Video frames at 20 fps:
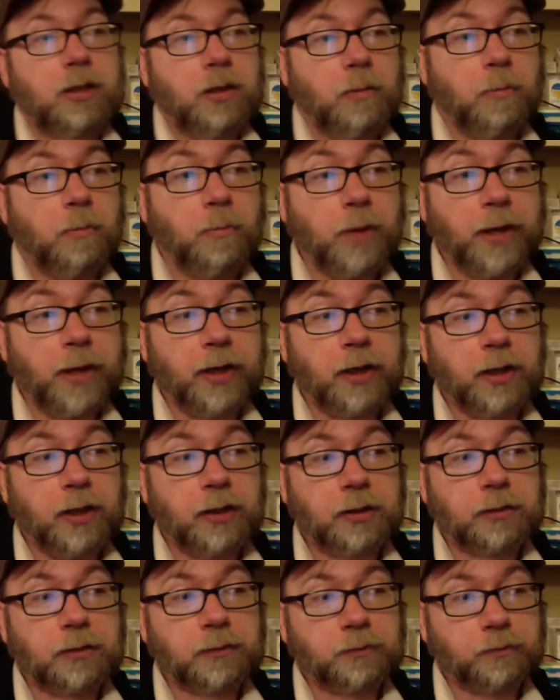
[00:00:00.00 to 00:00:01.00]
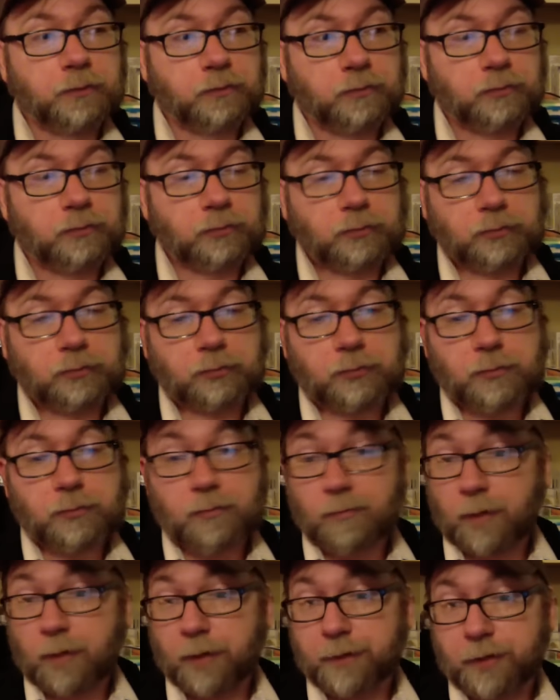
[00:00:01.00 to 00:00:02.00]
But
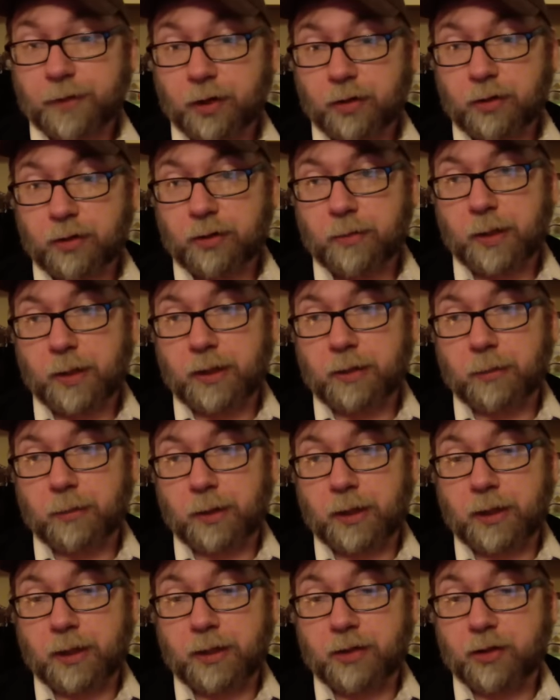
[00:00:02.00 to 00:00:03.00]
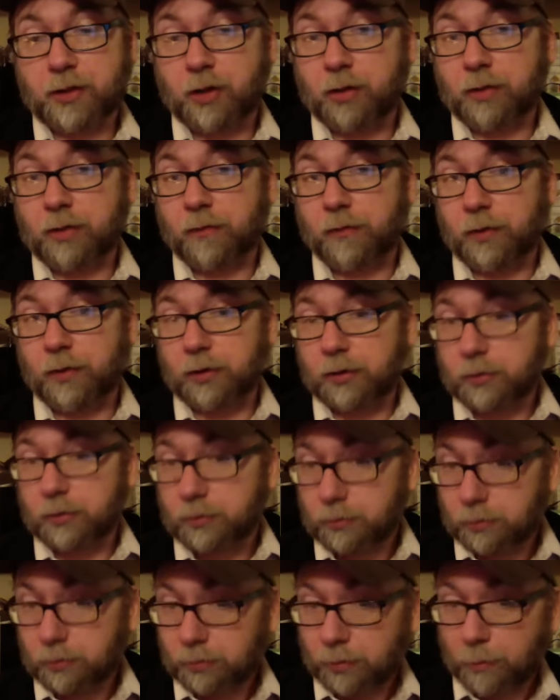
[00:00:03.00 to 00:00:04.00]
I started to make them again. I started to feel
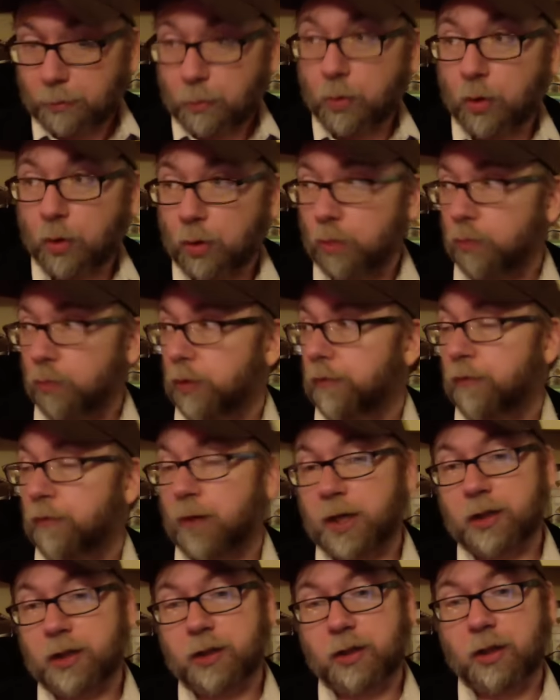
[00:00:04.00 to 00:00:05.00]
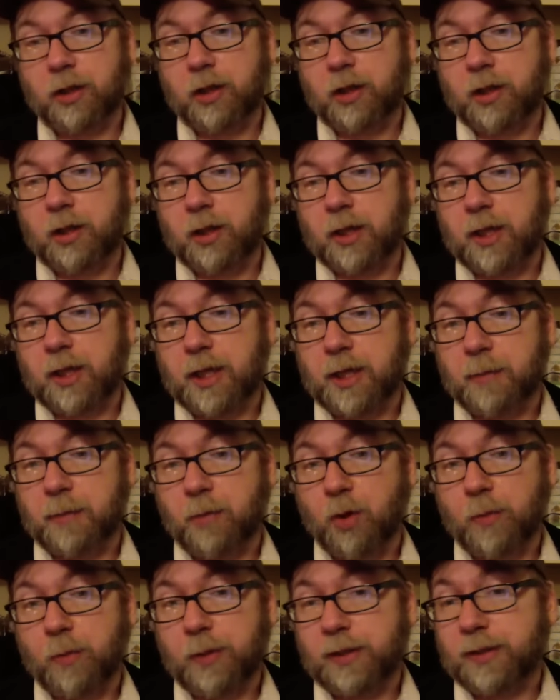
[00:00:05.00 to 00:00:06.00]
more refreshed. And I'm
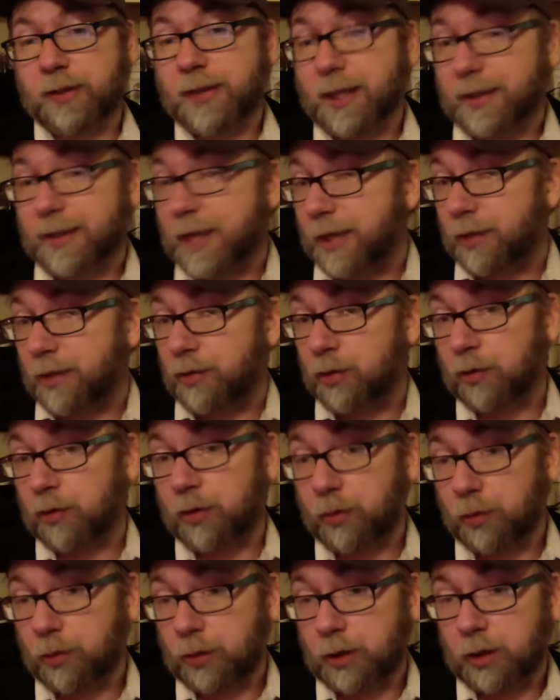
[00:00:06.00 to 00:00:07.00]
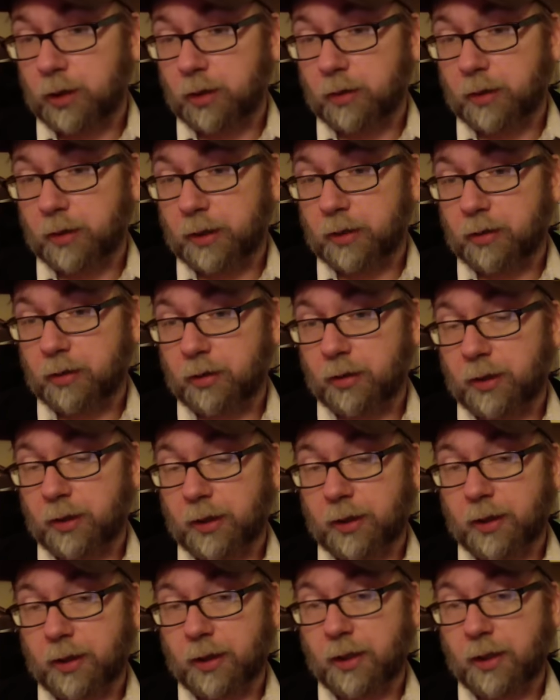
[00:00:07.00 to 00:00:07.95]
hoping to take that into the new year and to, like,